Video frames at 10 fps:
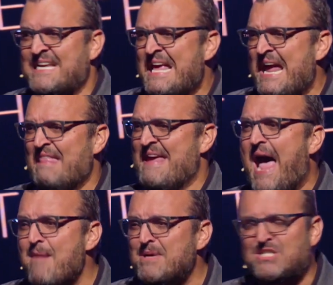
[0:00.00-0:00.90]
in the
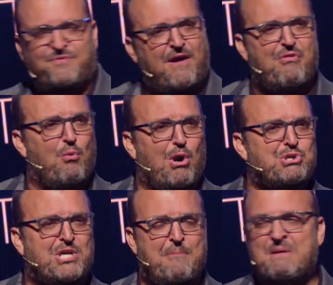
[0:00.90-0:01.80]
atmosphere of the
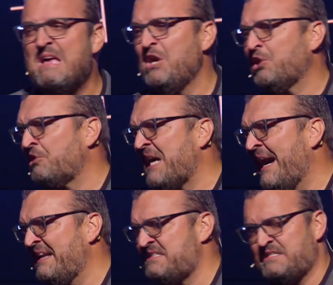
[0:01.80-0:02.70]
worship, your
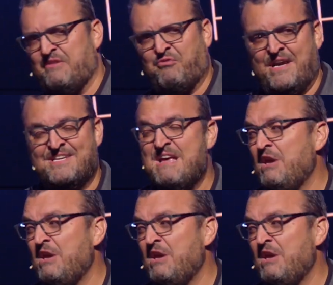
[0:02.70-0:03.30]
God is different.